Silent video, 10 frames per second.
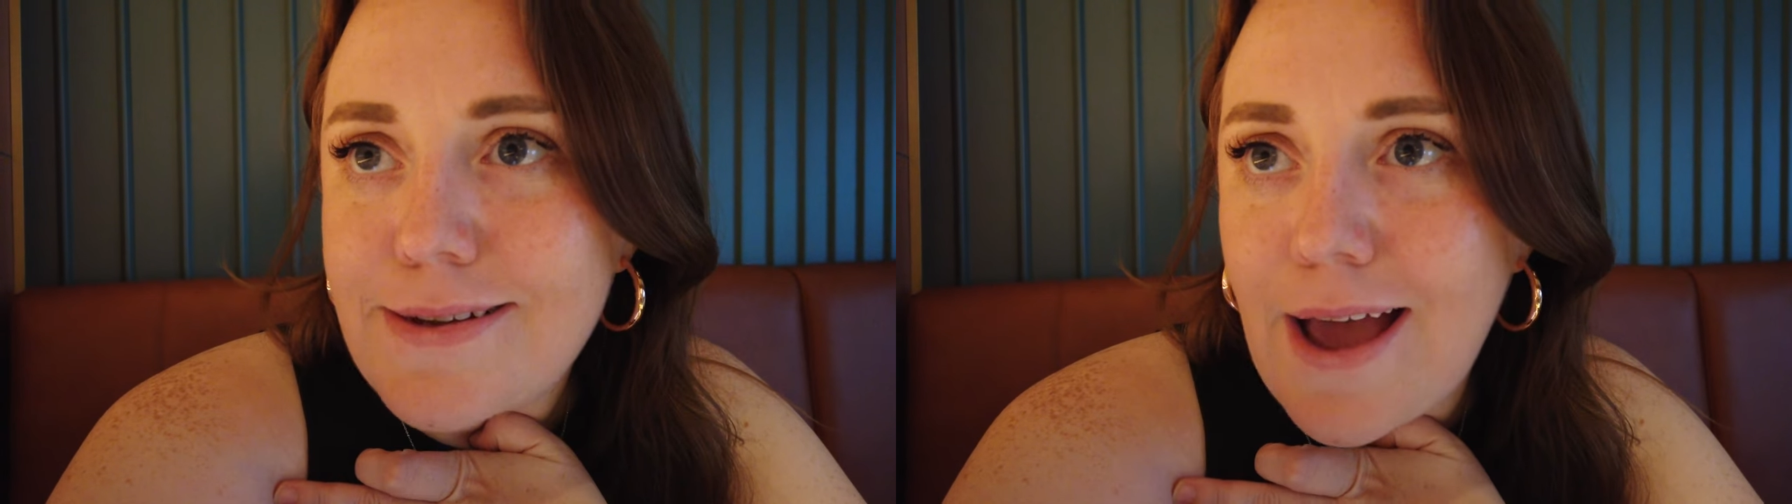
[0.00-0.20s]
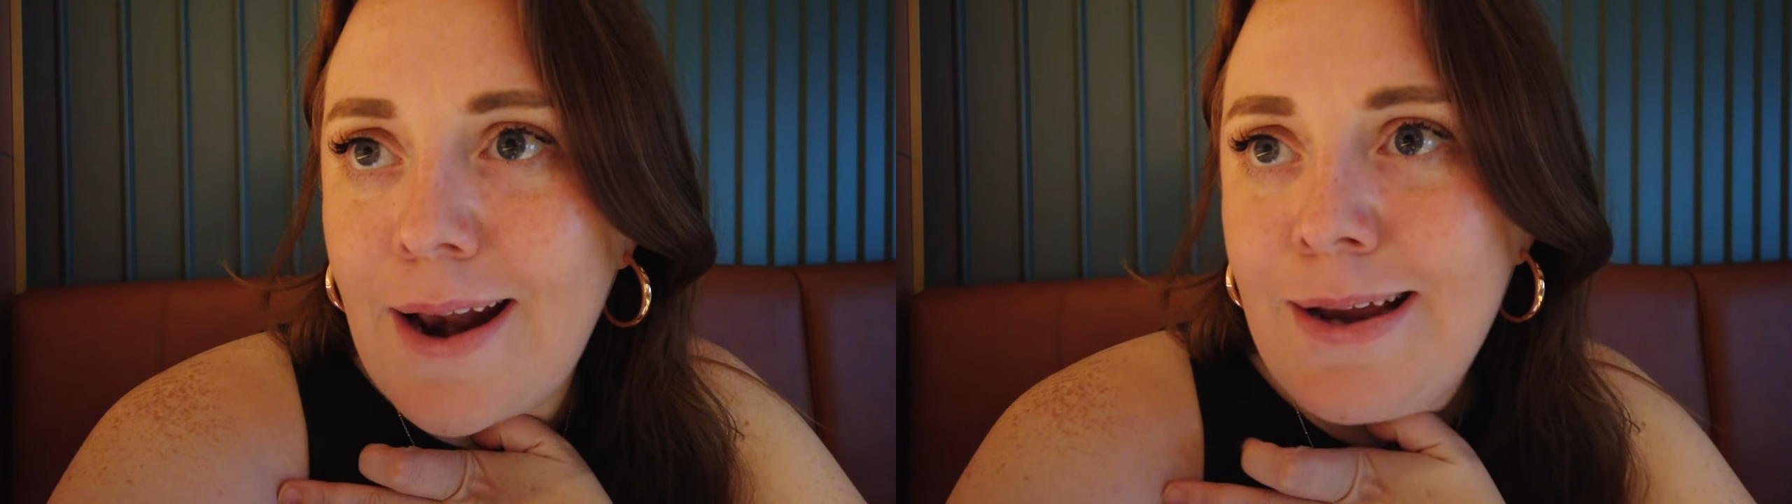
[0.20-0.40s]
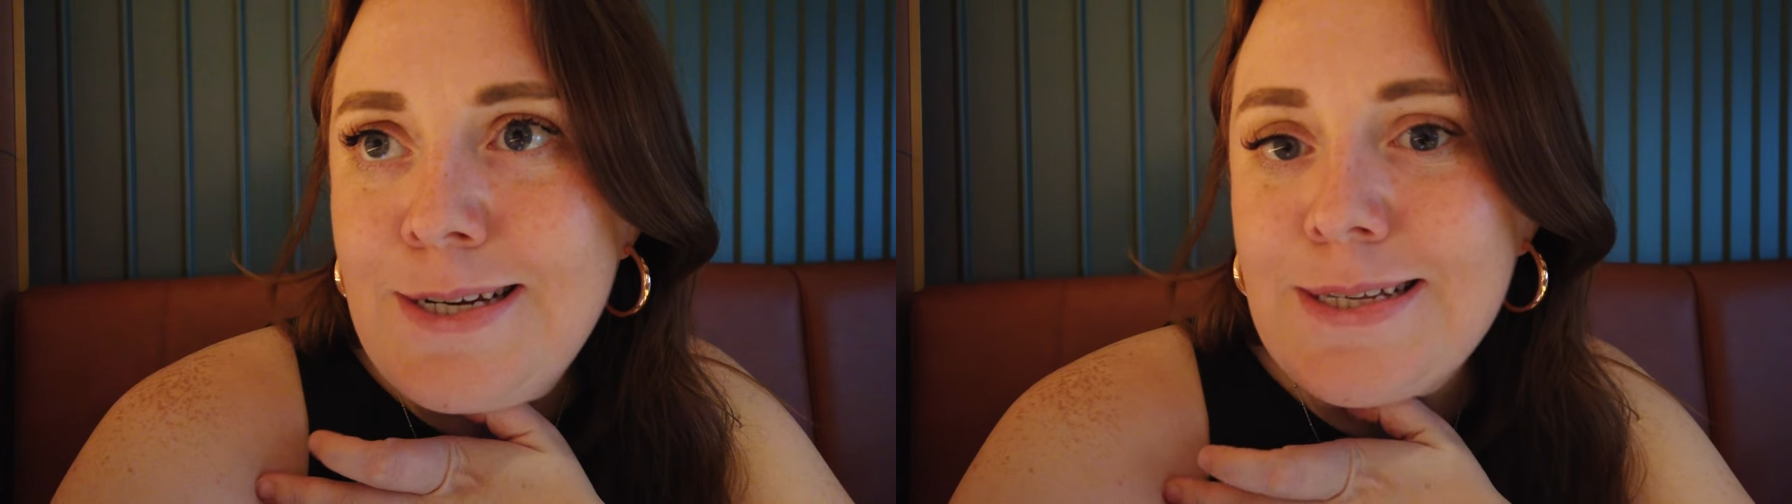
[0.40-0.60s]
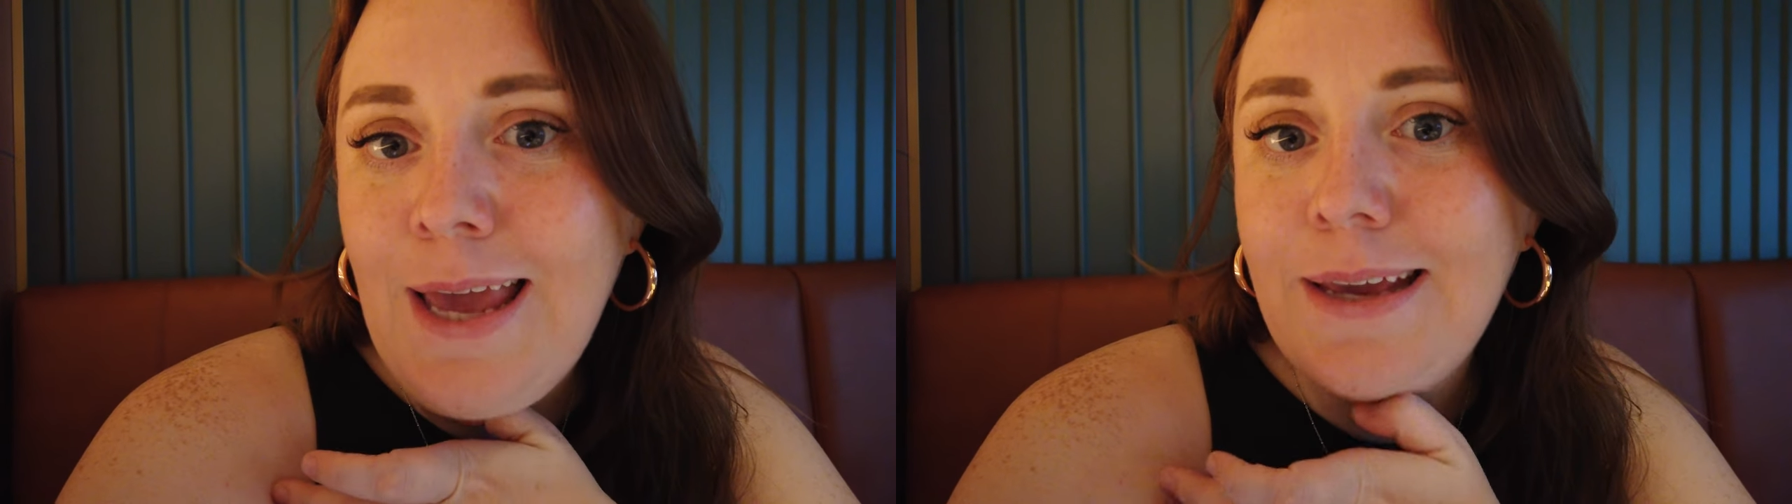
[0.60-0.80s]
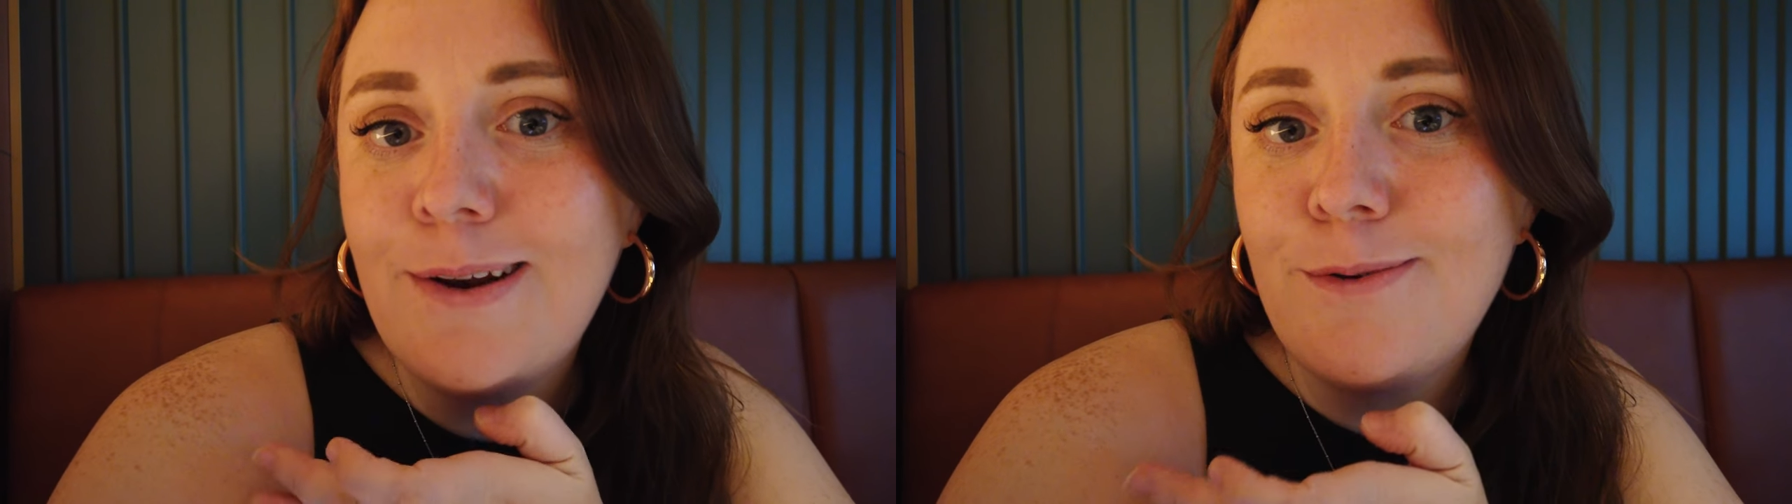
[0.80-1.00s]
and I just
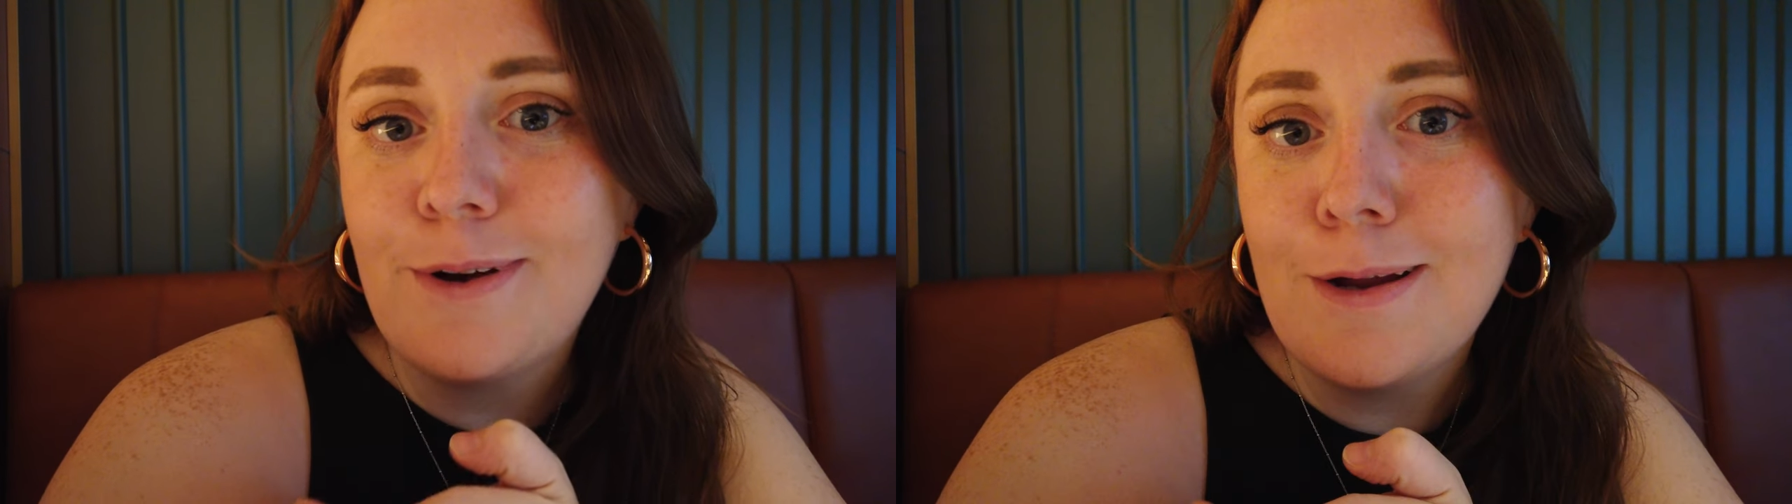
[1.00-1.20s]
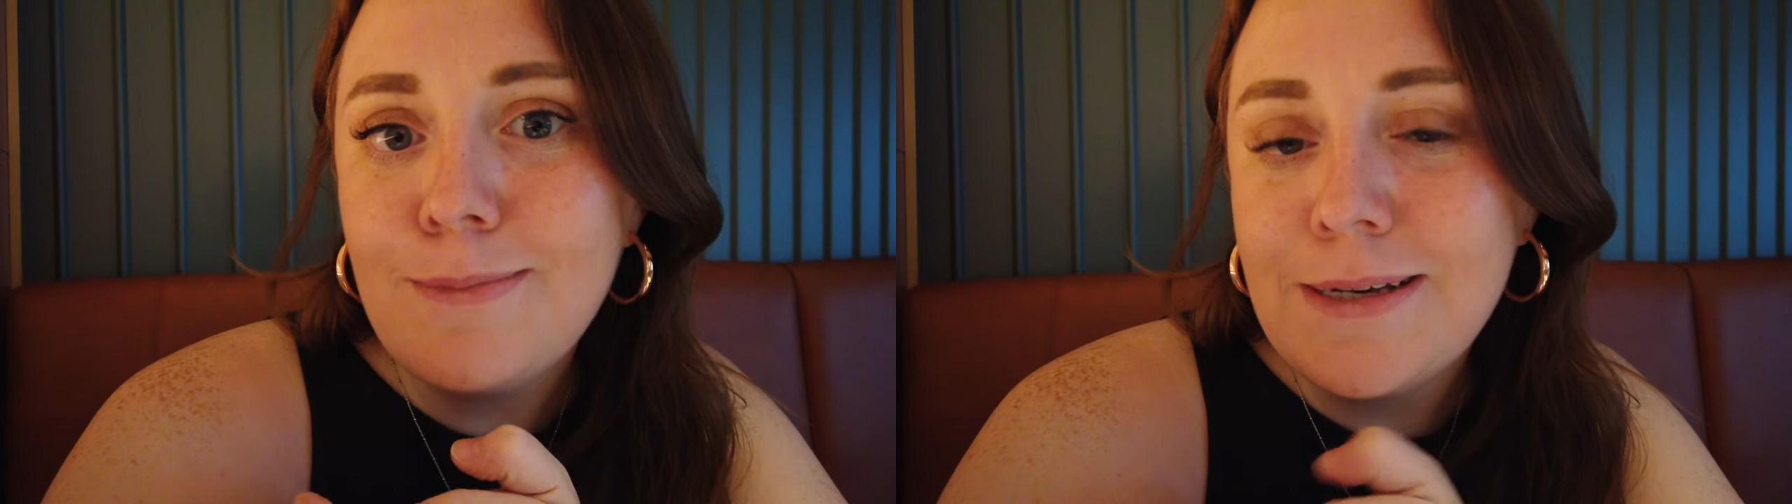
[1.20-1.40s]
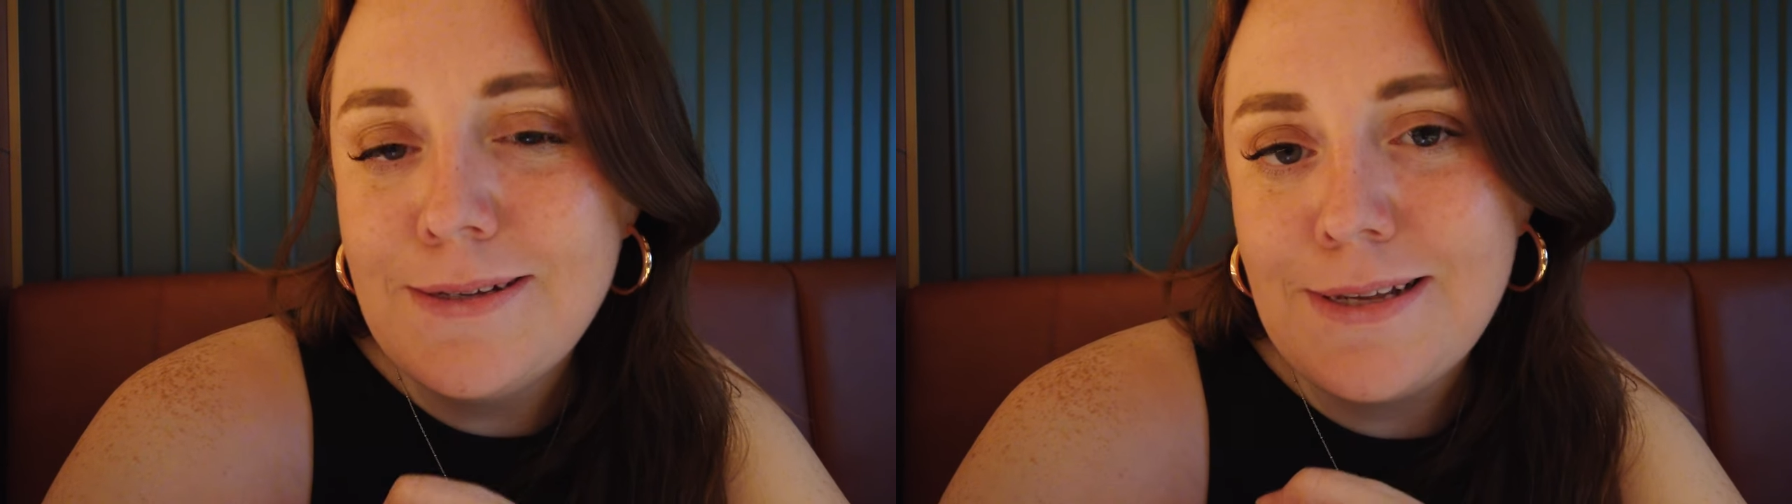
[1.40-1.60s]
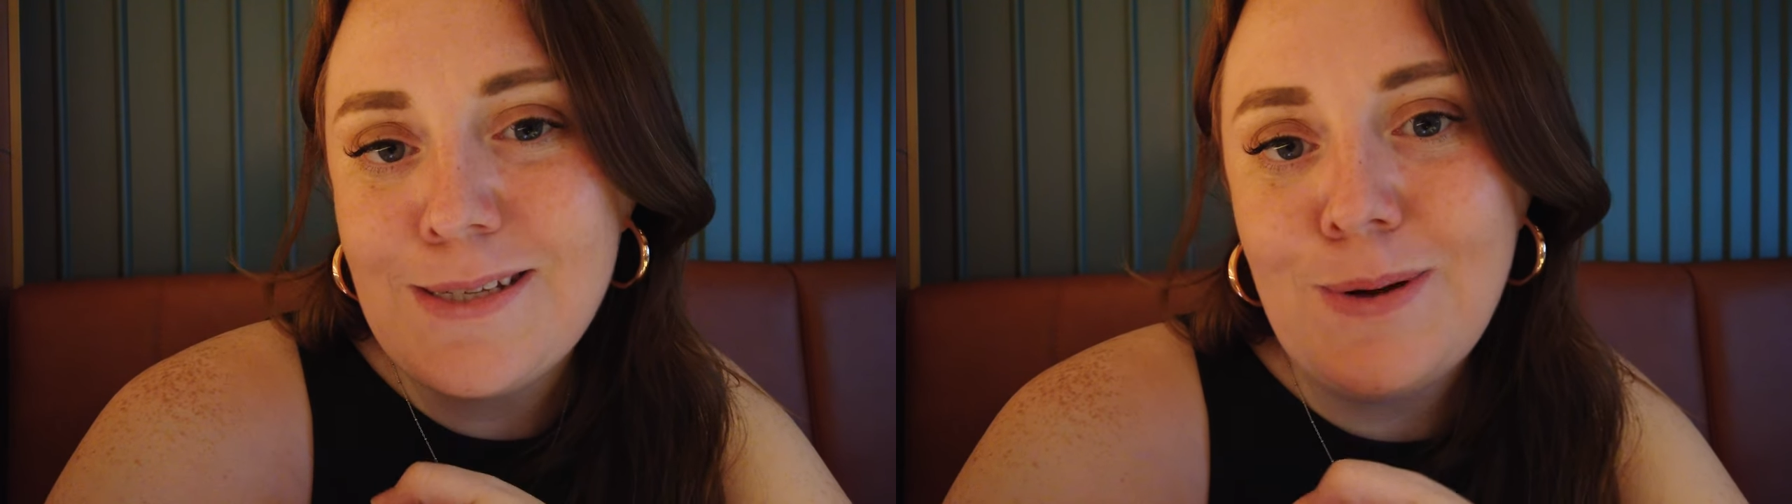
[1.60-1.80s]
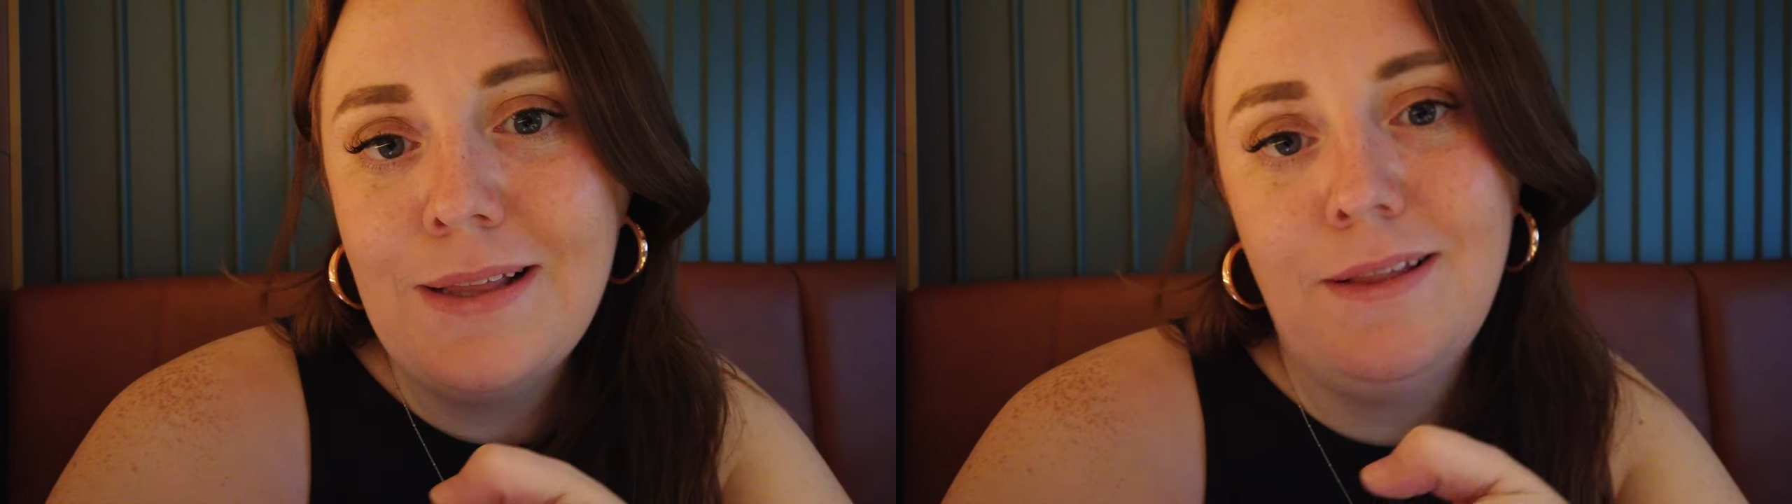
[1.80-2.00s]
can't get over it, because
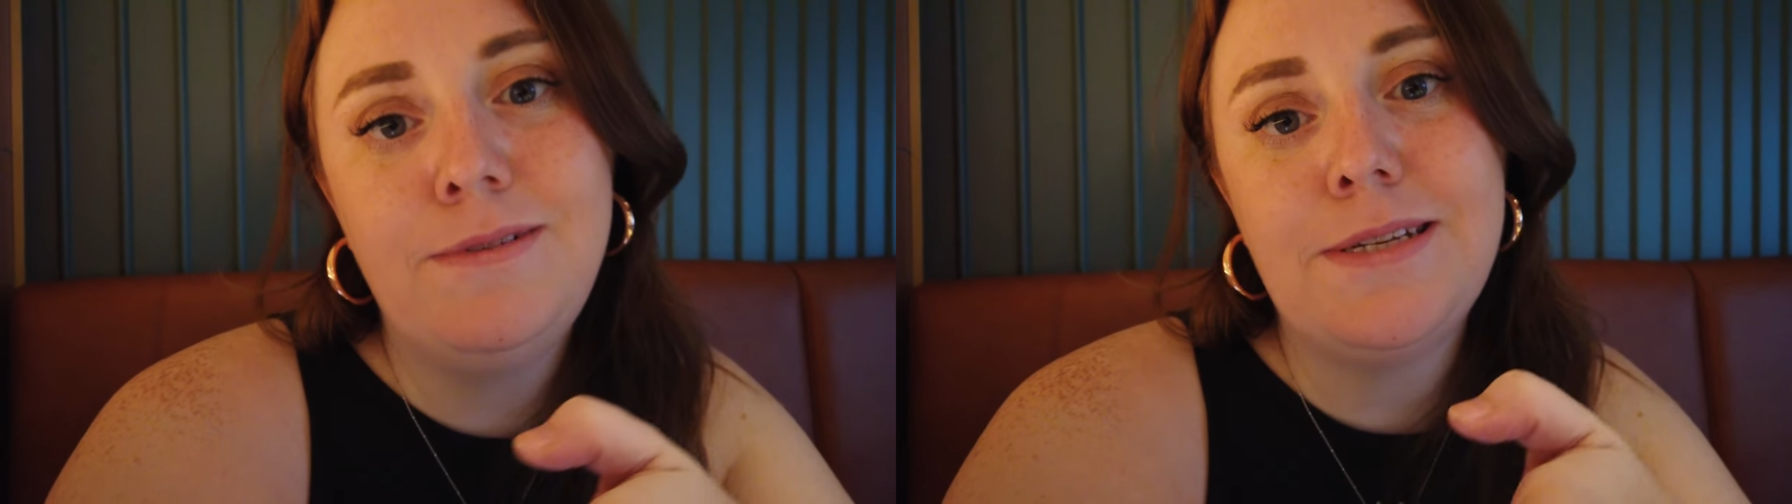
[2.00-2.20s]
that's why I love